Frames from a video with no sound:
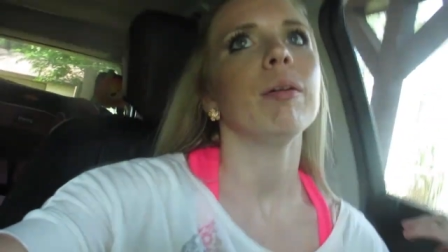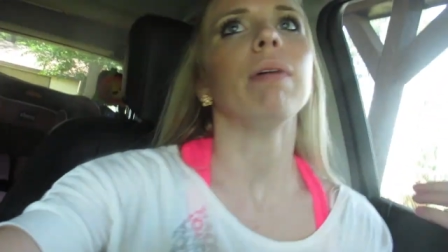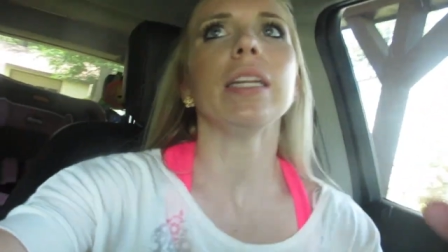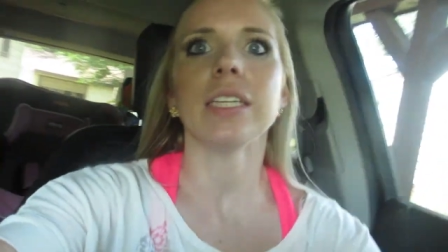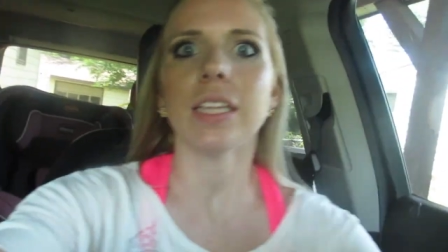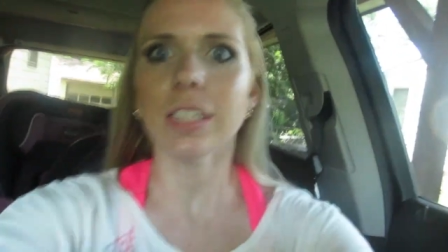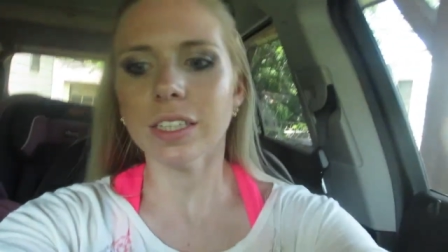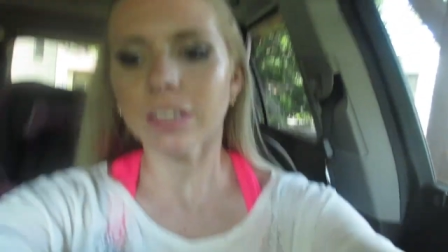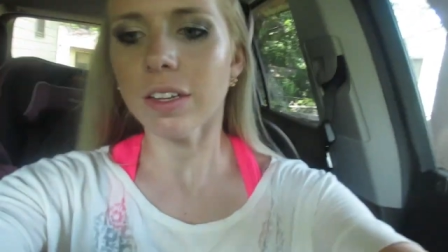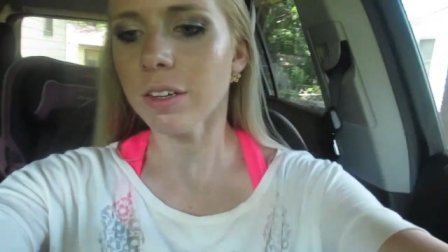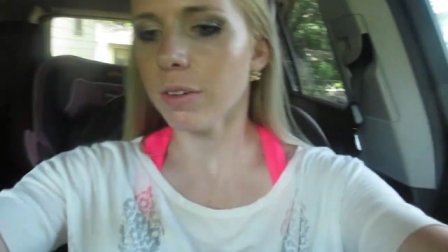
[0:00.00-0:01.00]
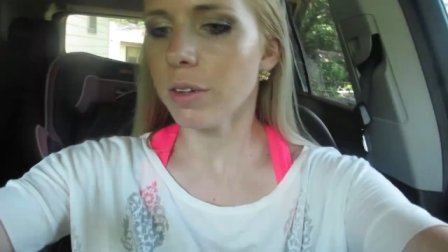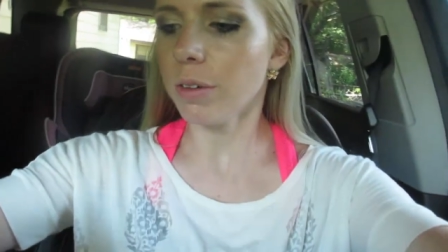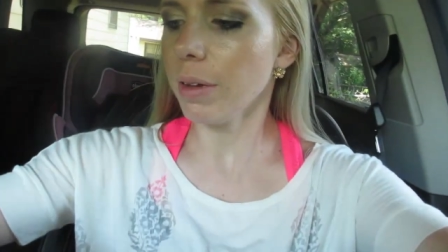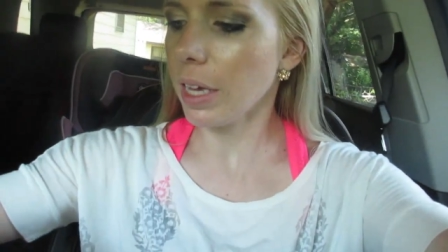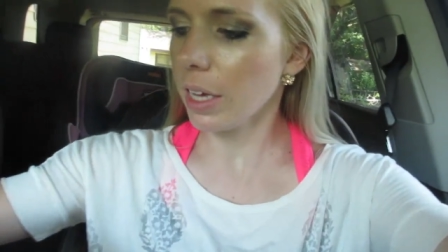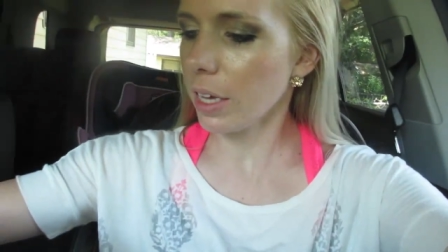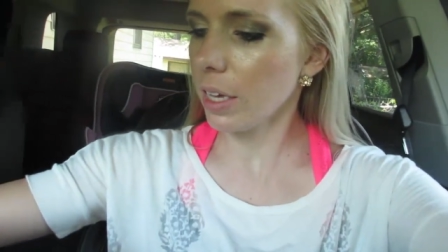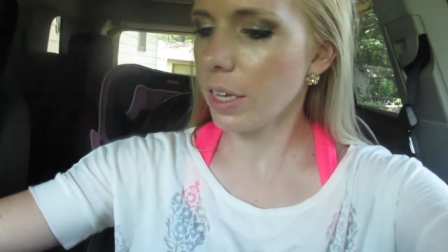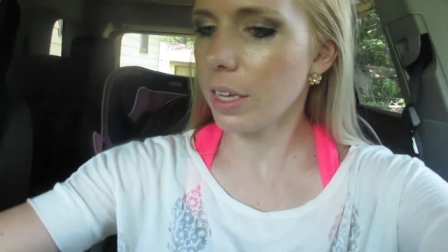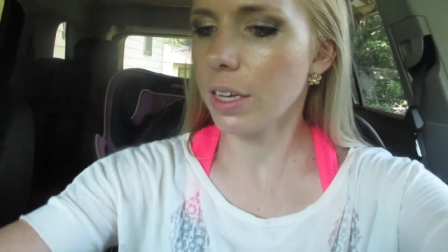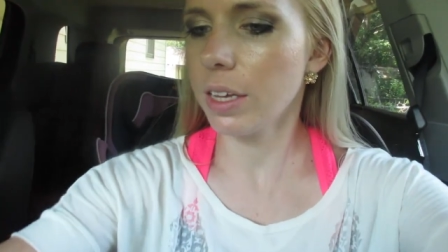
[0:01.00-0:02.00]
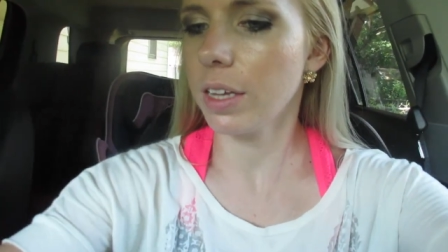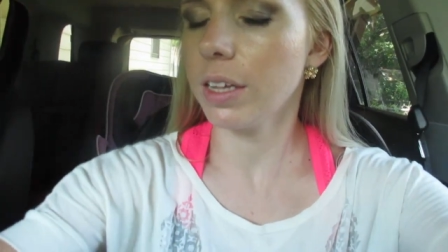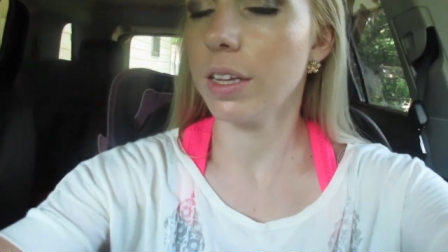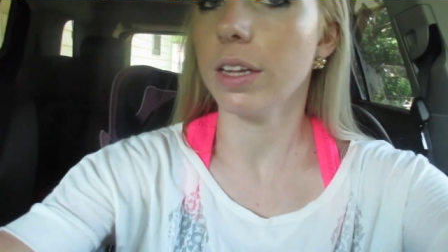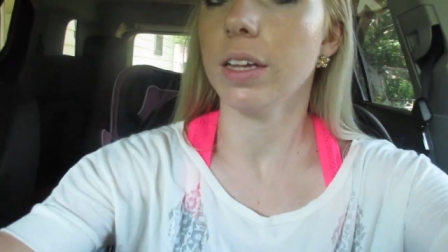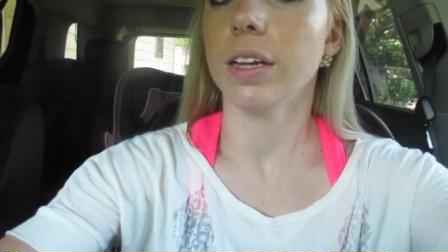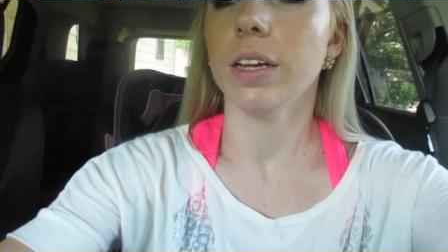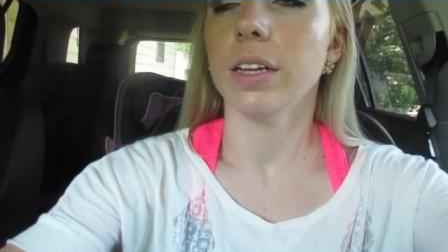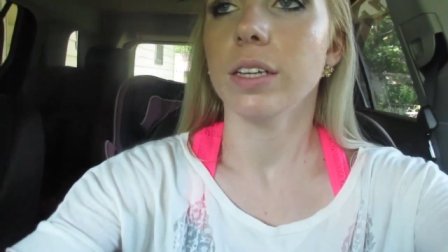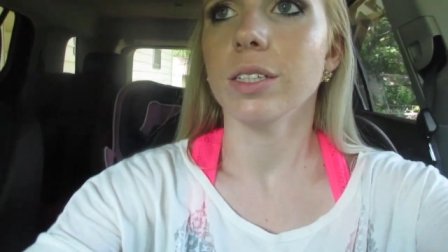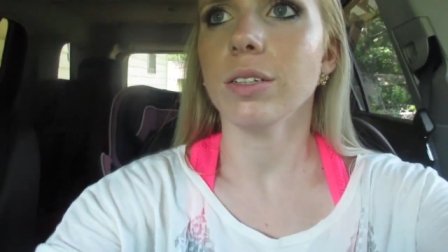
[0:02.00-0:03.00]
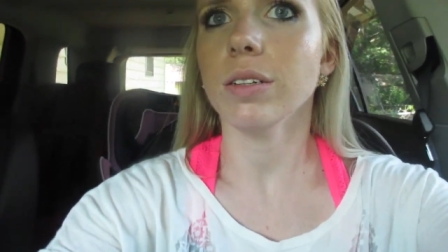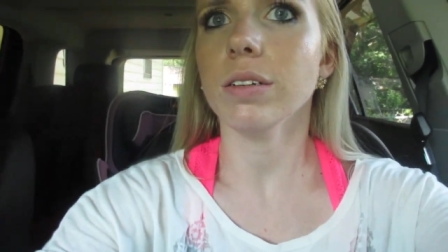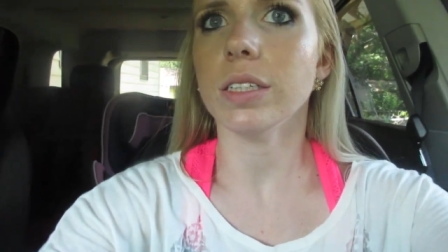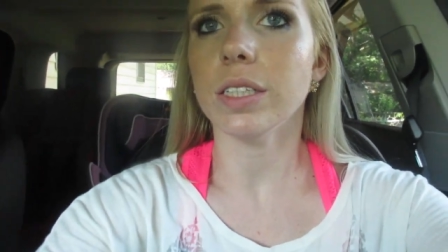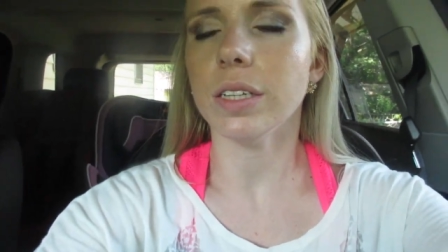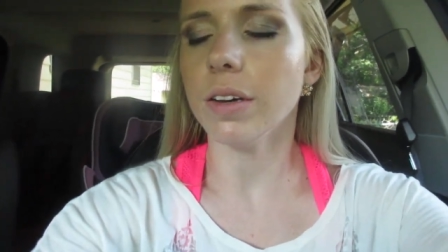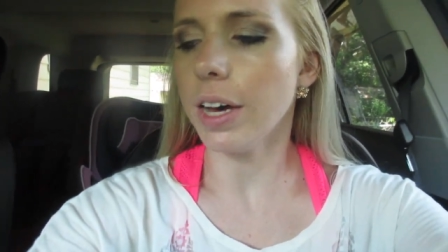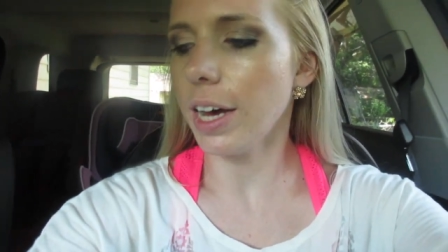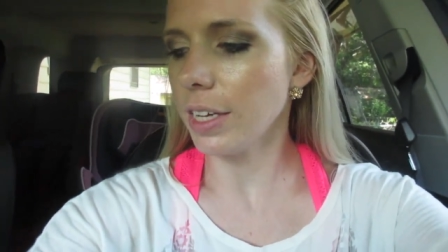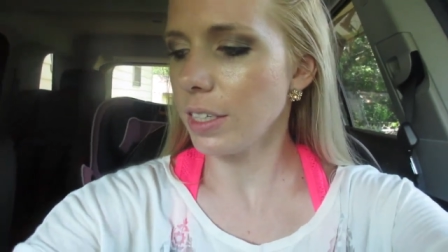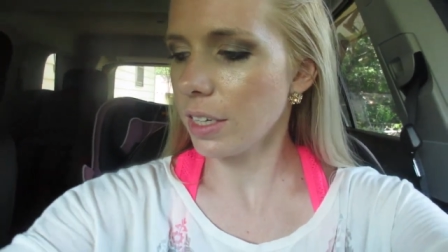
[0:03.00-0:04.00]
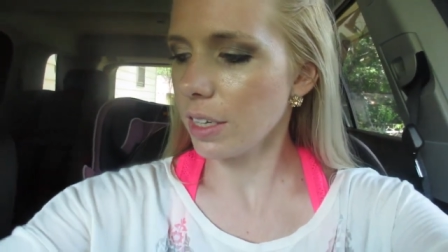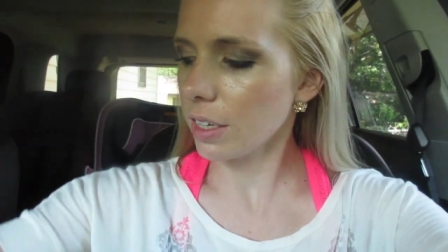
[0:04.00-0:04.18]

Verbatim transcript: back to the salon real quick. She was so hot.